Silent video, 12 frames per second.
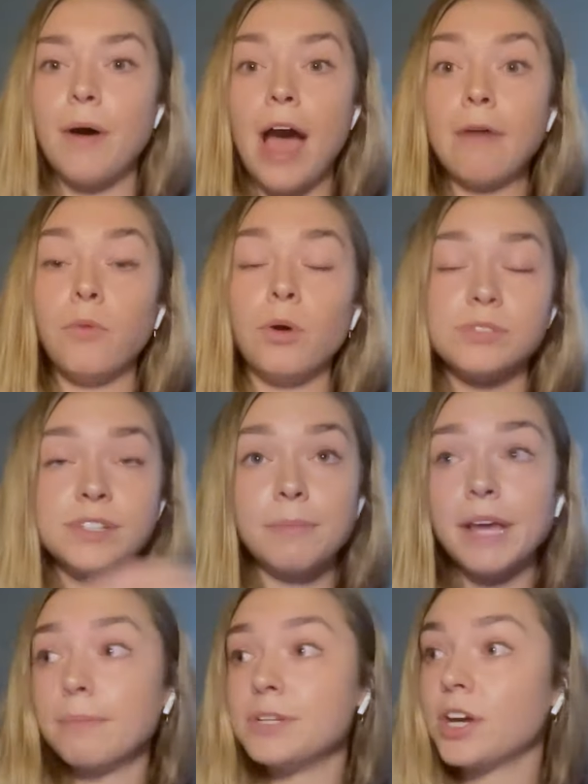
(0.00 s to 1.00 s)
I, what,
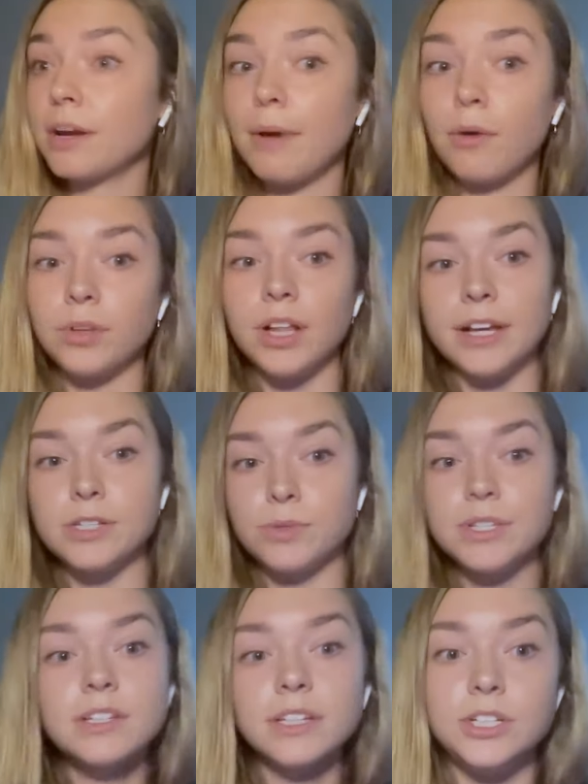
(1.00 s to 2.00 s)
something I've been talking about with clients
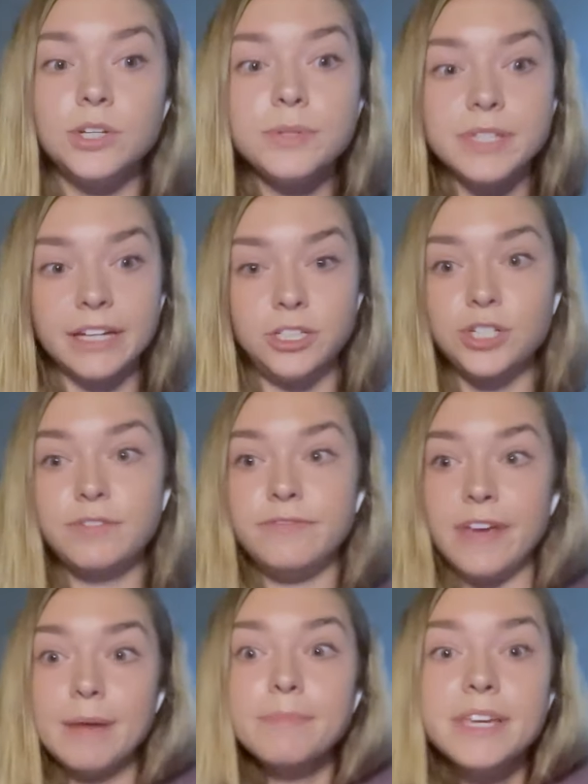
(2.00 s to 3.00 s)
recently too, is like just
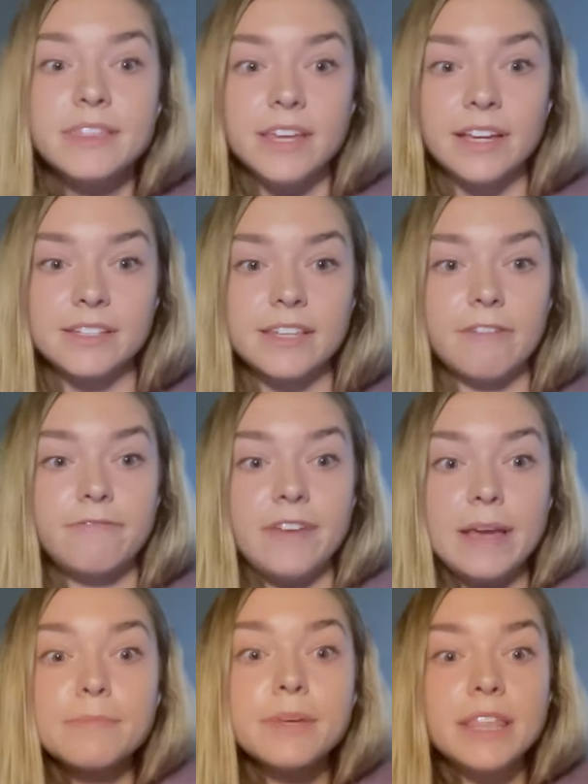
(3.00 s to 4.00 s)
family things, like
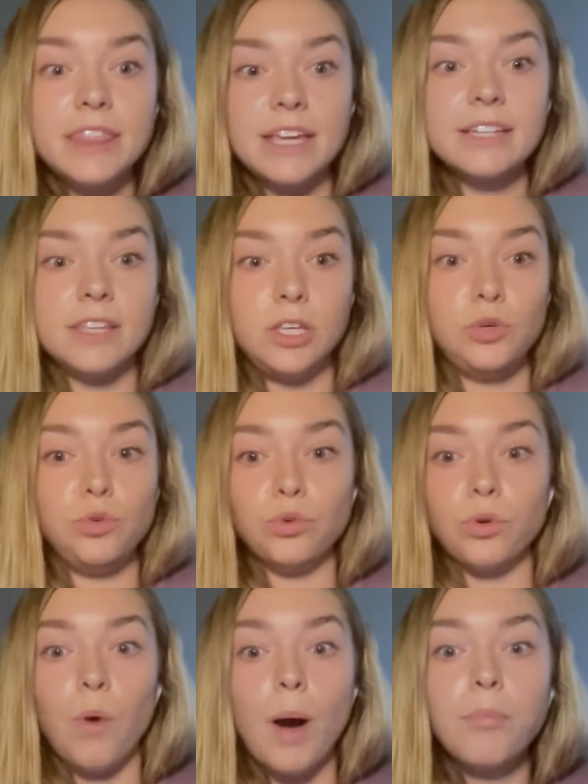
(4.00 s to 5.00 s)
family things that you
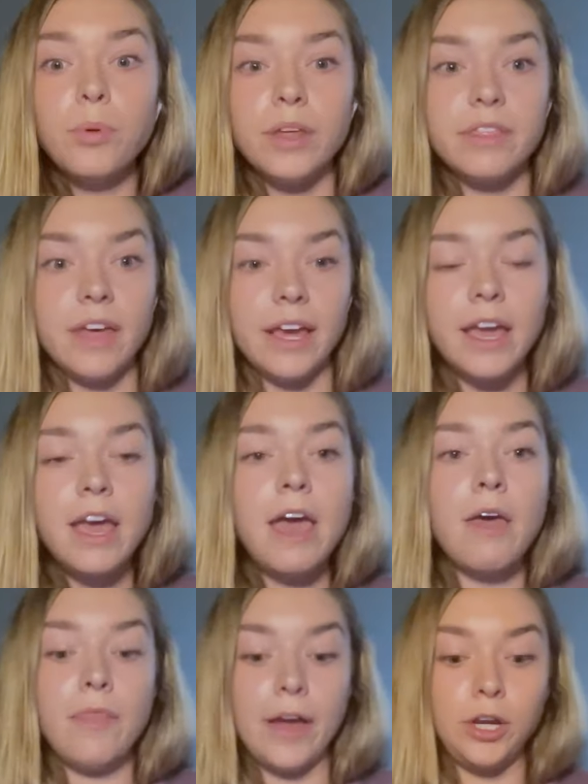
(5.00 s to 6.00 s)
grew up with, like
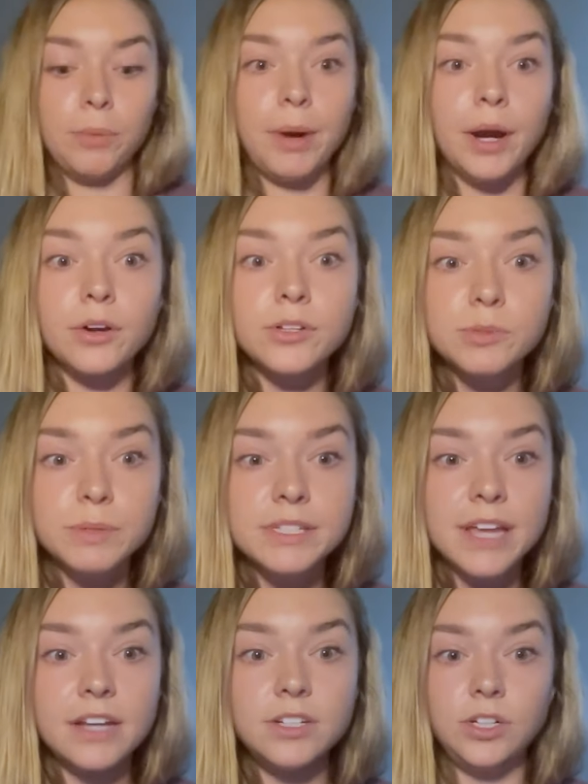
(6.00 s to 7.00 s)
that your parents would
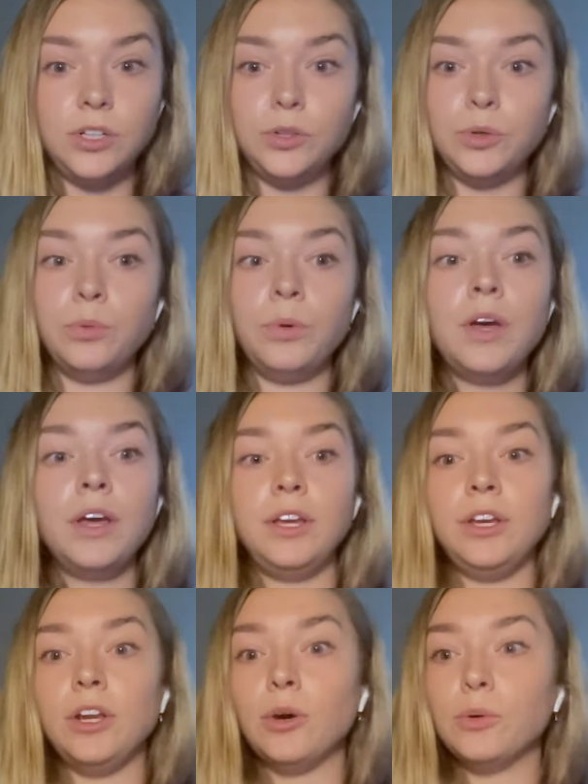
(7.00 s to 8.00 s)
say to you,
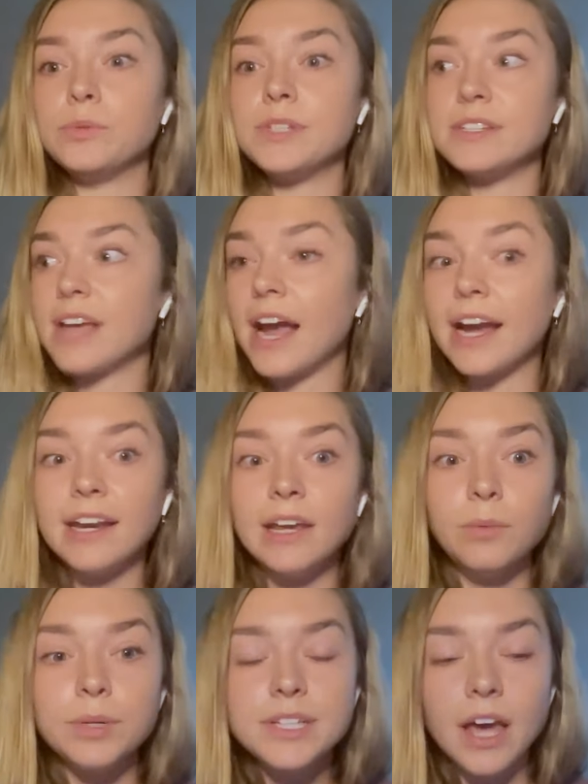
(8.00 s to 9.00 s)
you know, society
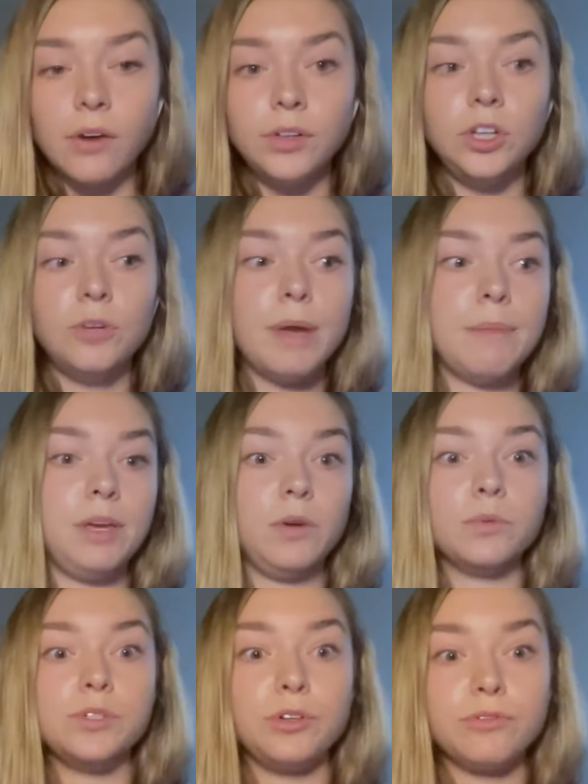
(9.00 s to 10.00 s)
would tell you, maybe it
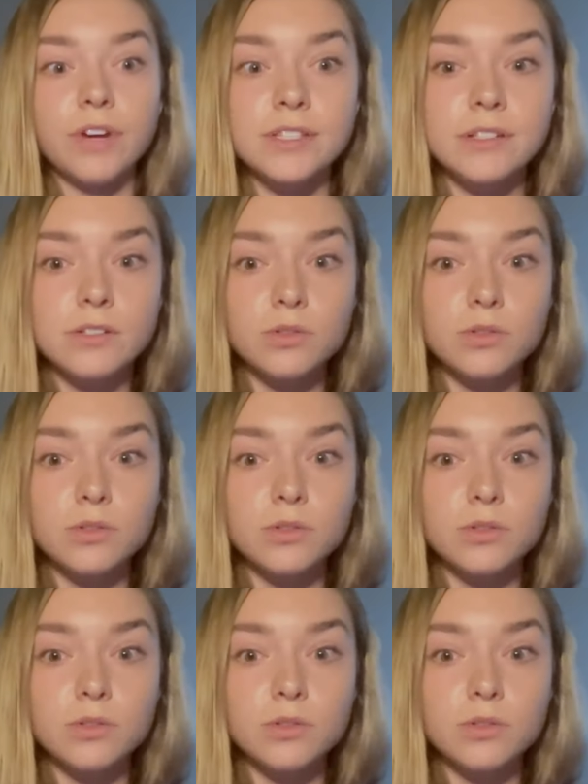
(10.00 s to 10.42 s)
was your friends at